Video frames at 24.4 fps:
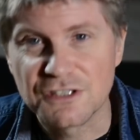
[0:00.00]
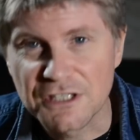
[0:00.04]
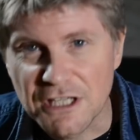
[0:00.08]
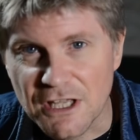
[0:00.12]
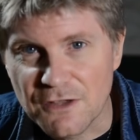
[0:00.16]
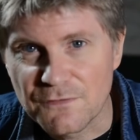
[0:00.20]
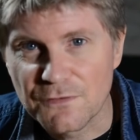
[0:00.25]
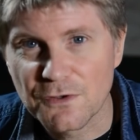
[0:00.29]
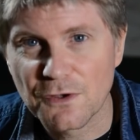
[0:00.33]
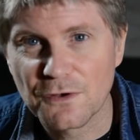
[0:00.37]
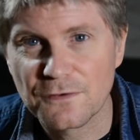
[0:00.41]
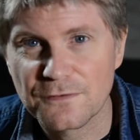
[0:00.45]
to
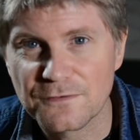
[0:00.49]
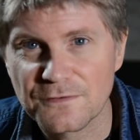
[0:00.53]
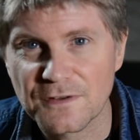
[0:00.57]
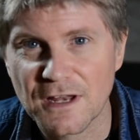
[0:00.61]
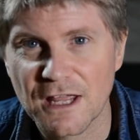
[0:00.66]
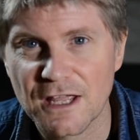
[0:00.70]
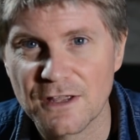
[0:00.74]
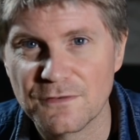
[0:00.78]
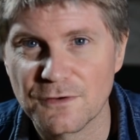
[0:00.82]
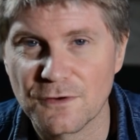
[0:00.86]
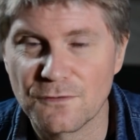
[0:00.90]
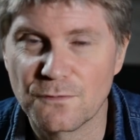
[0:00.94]
give you a
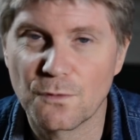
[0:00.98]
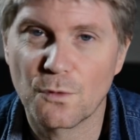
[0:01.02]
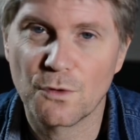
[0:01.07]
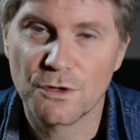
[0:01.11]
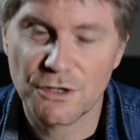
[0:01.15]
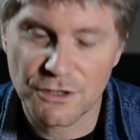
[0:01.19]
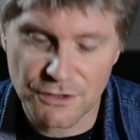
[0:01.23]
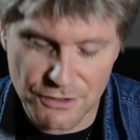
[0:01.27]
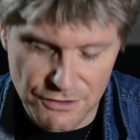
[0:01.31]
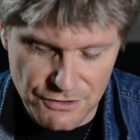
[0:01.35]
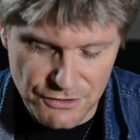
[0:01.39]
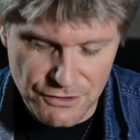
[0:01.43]
flavour of
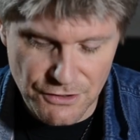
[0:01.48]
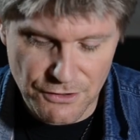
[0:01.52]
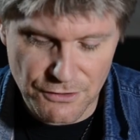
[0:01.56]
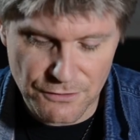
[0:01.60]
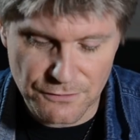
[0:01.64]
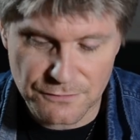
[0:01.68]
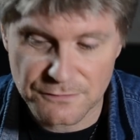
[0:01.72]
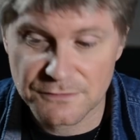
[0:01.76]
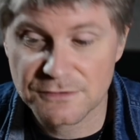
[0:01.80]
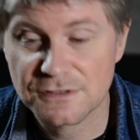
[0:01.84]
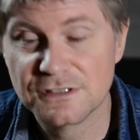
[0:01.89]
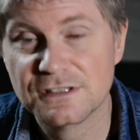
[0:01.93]
what you can
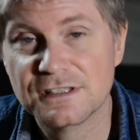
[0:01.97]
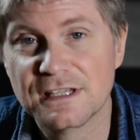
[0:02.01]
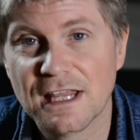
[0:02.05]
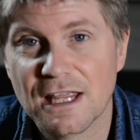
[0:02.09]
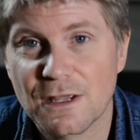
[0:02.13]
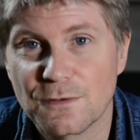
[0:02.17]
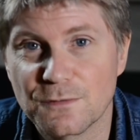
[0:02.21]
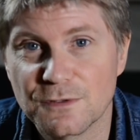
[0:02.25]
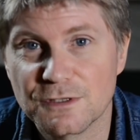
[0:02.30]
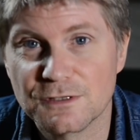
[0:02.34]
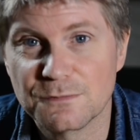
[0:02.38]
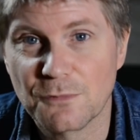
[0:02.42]
do. So say
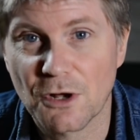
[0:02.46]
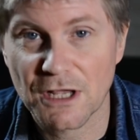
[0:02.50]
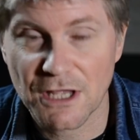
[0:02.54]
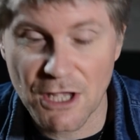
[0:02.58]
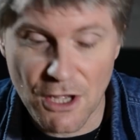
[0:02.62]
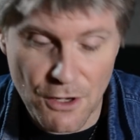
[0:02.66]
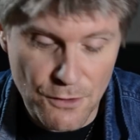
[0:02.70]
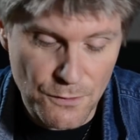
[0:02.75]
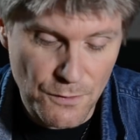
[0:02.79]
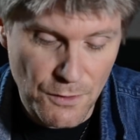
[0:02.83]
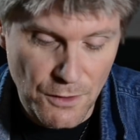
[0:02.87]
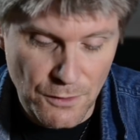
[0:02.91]
it was my
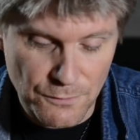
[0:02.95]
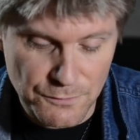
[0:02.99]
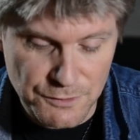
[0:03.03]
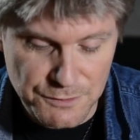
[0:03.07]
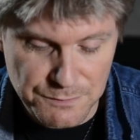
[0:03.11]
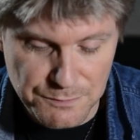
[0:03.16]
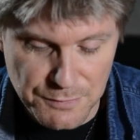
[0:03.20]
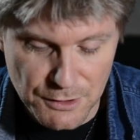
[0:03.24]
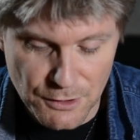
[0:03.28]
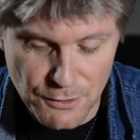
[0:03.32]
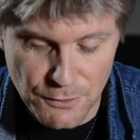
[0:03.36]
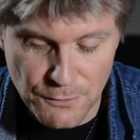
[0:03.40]
go, I was
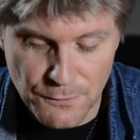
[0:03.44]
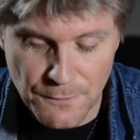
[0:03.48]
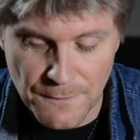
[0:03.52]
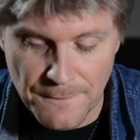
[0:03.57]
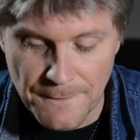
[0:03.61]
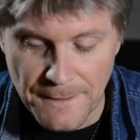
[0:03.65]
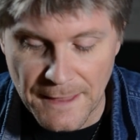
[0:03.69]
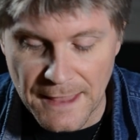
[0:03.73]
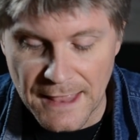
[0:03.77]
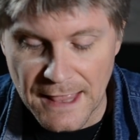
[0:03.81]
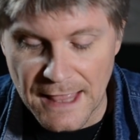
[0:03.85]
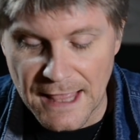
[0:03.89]
blue.
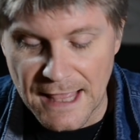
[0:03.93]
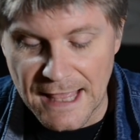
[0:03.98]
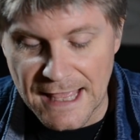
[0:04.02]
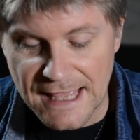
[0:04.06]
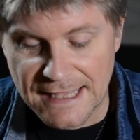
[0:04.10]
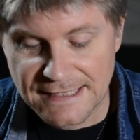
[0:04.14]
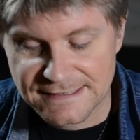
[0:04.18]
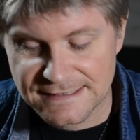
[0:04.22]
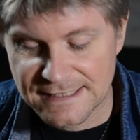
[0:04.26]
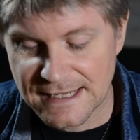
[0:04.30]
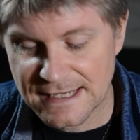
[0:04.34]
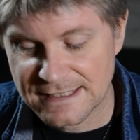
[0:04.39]

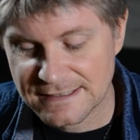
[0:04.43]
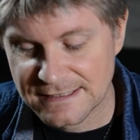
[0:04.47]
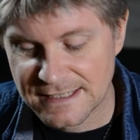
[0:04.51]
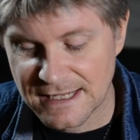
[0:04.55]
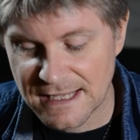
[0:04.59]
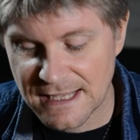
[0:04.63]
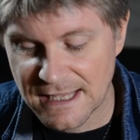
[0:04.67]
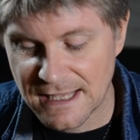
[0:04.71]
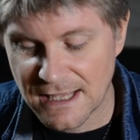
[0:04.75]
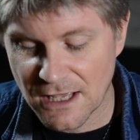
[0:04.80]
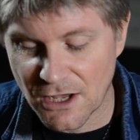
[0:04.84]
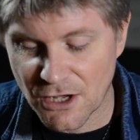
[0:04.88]
It says
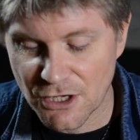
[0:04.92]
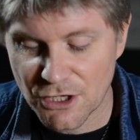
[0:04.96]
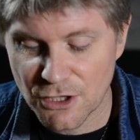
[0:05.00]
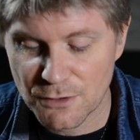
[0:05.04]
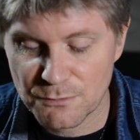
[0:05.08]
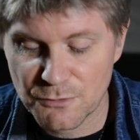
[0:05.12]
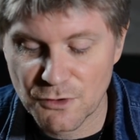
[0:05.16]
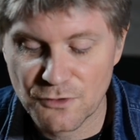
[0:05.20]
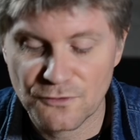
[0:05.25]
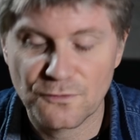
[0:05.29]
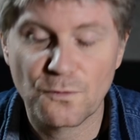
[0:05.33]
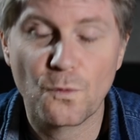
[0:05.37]
here I
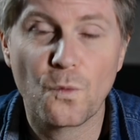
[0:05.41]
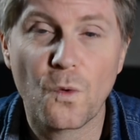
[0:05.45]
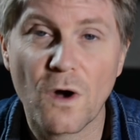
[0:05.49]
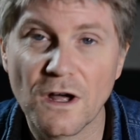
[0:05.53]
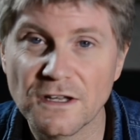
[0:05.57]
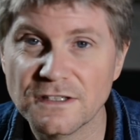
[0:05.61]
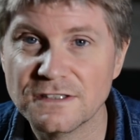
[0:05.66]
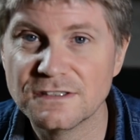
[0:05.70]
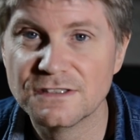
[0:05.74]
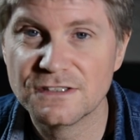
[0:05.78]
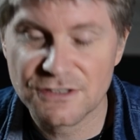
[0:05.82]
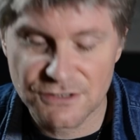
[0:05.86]
can move
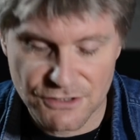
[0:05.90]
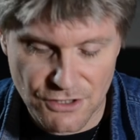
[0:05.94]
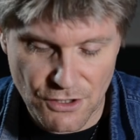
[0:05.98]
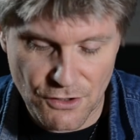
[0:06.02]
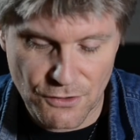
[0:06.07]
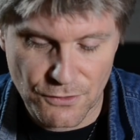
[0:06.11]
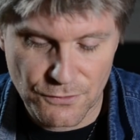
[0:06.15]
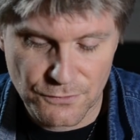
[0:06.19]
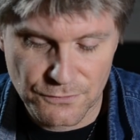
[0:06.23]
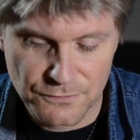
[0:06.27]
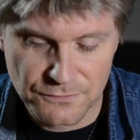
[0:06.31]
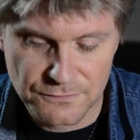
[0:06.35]
1
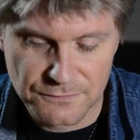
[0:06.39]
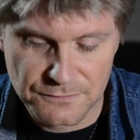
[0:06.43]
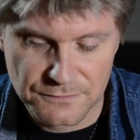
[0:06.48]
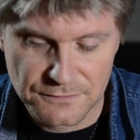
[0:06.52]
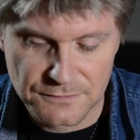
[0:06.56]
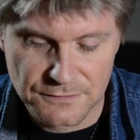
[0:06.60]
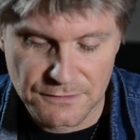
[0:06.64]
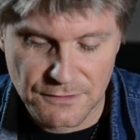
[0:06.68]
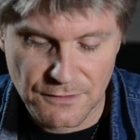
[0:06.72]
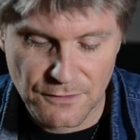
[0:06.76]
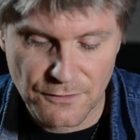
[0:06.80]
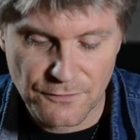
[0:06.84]
stone
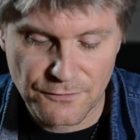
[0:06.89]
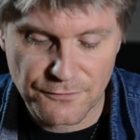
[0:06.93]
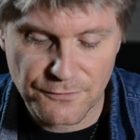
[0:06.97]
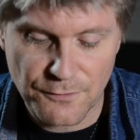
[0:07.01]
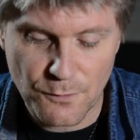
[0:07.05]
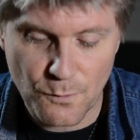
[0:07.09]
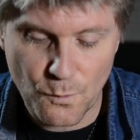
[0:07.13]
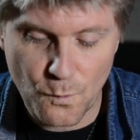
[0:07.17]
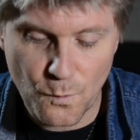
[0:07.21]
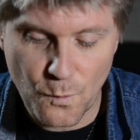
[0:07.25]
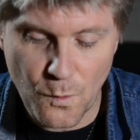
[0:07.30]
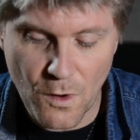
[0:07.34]

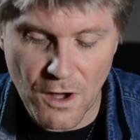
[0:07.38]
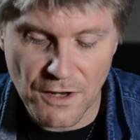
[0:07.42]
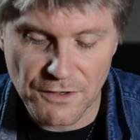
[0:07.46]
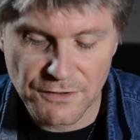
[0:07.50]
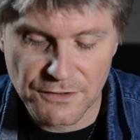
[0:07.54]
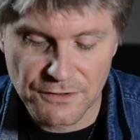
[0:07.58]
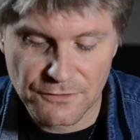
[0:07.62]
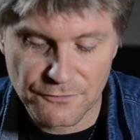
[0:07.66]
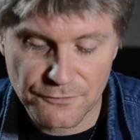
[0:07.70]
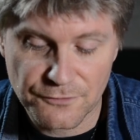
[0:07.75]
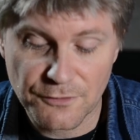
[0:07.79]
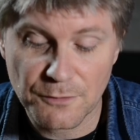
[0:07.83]

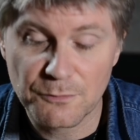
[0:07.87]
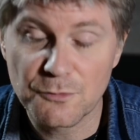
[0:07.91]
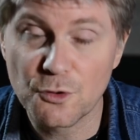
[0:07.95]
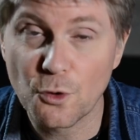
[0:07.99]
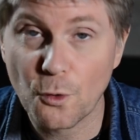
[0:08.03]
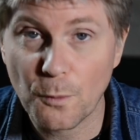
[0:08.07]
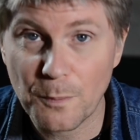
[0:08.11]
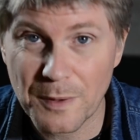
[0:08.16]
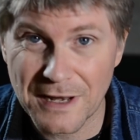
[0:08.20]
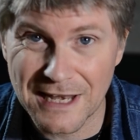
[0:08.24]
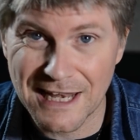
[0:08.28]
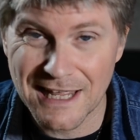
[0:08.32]
from
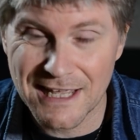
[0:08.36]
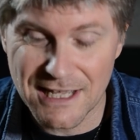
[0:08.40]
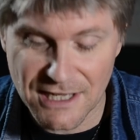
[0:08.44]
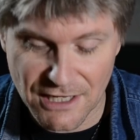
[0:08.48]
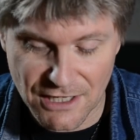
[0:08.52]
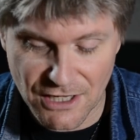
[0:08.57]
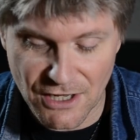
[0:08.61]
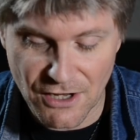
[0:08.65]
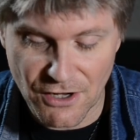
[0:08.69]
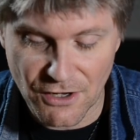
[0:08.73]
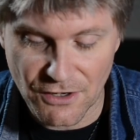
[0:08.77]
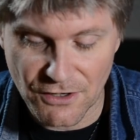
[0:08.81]
your player
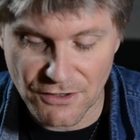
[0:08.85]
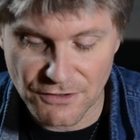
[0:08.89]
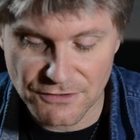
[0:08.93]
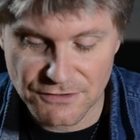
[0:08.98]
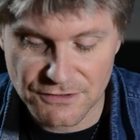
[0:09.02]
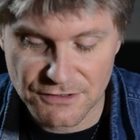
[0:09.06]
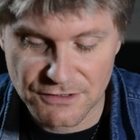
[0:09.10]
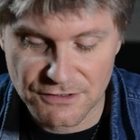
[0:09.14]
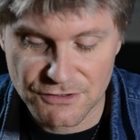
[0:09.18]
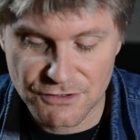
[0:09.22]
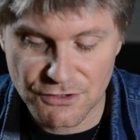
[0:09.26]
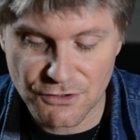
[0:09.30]

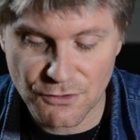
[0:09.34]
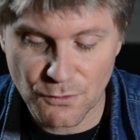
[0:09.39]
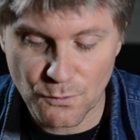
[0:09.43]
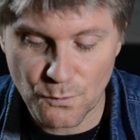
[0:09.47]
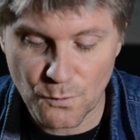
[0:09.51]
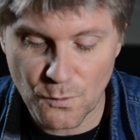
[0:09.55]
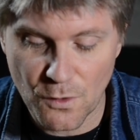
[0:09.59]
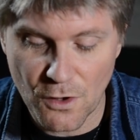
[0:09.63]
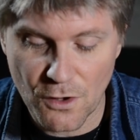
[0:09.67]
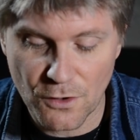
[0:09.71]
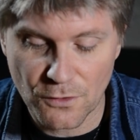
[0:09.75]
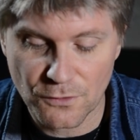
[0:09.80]
card to the
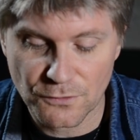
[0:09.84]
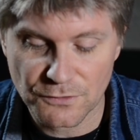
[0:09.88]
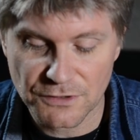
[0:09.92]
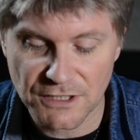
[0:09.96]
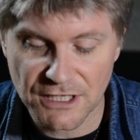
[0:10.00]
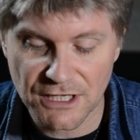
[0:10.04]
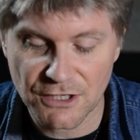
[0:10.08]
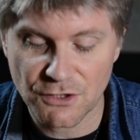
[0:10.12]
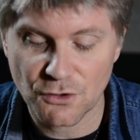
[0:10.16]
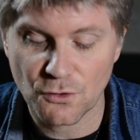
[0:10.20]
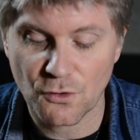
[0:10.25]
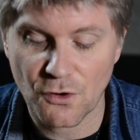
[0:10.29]
world
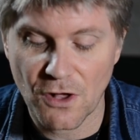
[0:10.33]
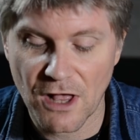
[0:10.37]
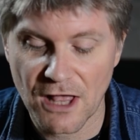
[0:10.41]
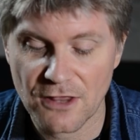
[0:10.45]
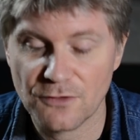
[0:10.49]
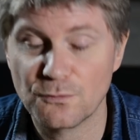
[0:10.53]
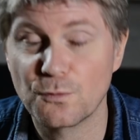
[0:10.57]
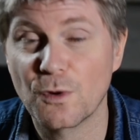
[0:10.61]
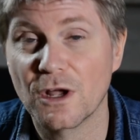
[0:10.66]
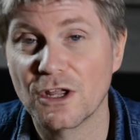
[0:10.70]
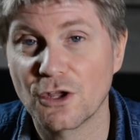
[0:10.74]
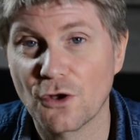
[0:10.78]

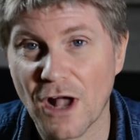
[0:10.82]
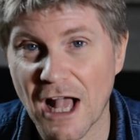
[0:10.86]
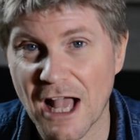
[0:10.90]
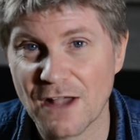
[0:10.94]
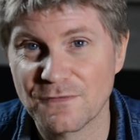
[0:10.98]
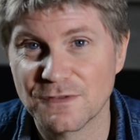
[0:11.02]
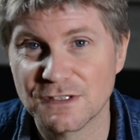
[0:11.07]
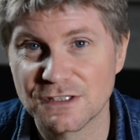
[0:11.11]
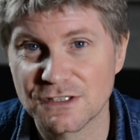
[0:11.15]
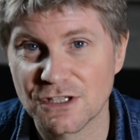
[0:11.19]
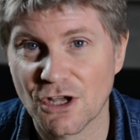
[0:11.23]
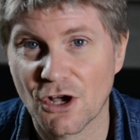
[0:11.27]
where your
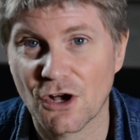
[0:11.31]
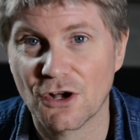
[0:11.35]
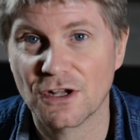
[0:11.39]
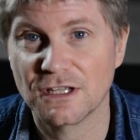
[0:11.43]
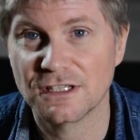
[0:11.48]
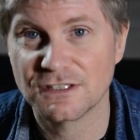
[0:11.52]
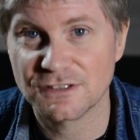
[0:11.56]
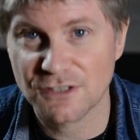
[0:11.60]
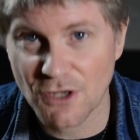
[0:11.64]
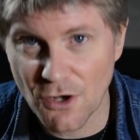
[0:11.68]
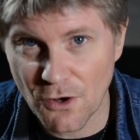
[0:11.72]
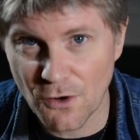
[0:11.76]
avatar
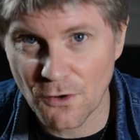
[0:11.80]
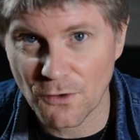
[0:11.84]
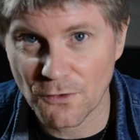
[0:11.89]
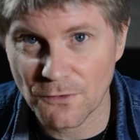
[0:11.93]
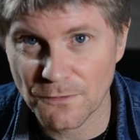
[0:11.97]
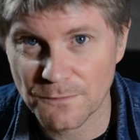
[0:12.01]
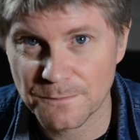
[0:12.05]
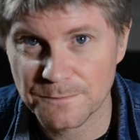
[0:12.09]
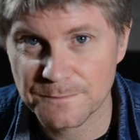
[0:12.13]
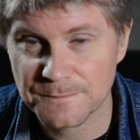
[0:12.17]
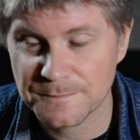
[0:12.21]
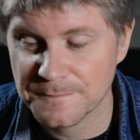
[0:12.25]
is
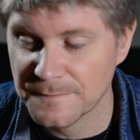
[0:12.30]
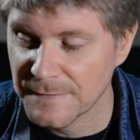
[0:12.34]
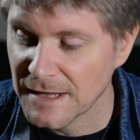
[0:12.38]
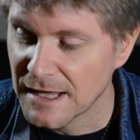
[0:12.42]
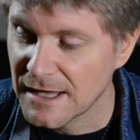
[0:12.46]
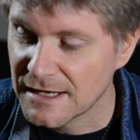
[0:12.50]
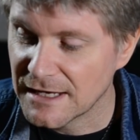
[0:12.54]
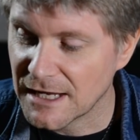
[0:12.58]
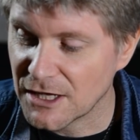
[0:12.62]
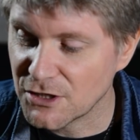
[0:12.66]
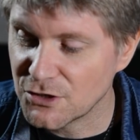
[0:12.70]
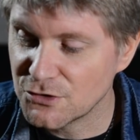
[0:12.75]
on.
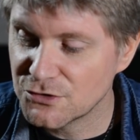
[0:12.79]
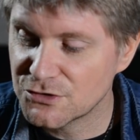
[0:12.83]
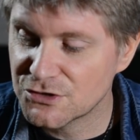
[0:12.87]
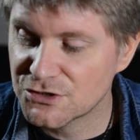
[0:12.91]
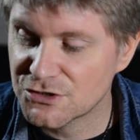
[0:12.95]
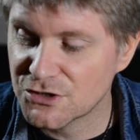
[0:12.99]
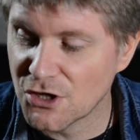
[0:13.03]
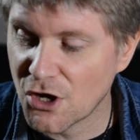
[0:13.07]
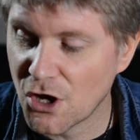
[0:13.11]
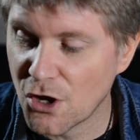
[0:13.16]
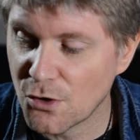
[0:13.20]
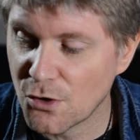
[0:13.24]
Now each